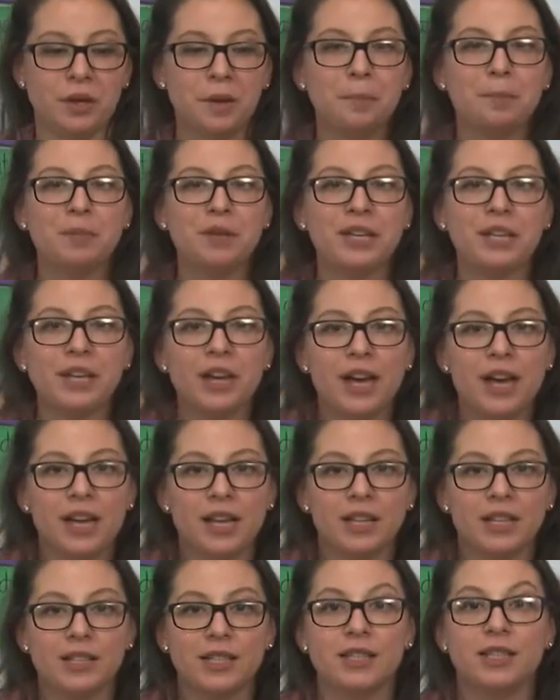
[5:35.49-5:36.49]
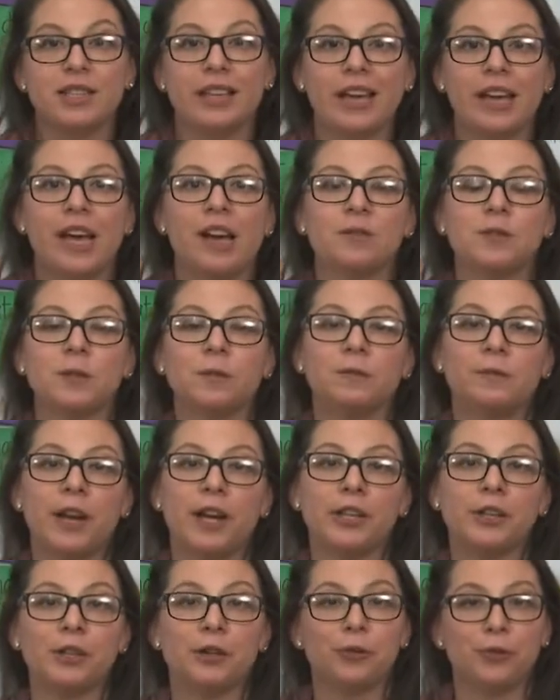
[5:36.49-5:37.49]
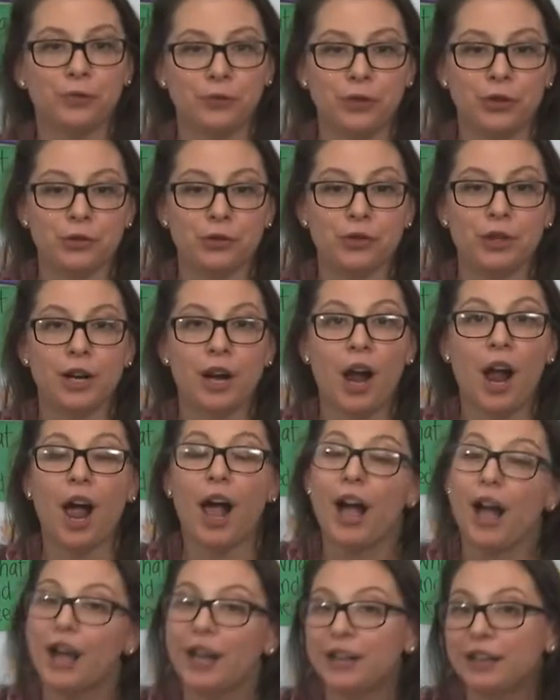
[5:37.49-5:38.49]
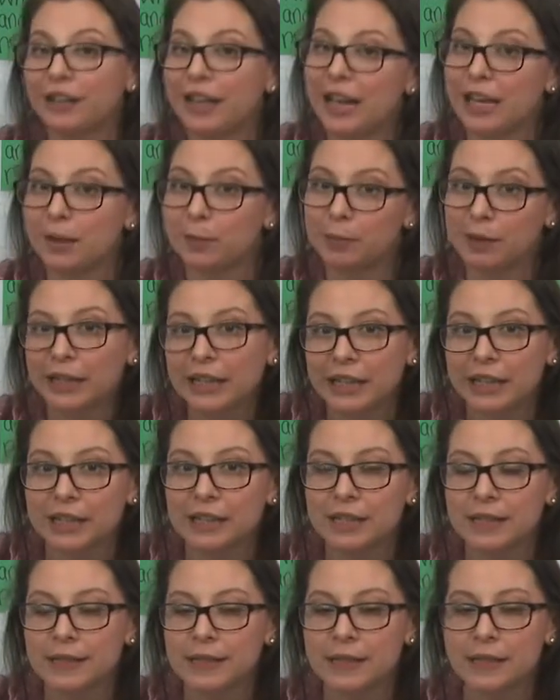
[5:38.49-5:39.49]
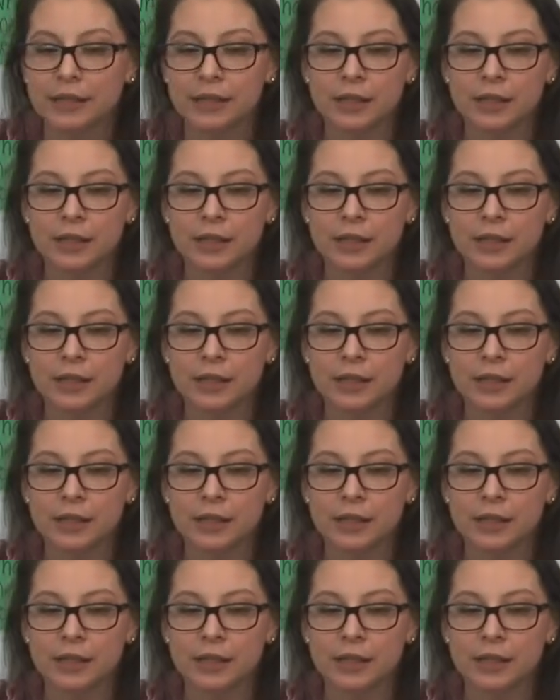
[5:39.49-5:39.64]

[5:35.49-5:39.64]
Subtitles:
because they have to find their food, unlike plants.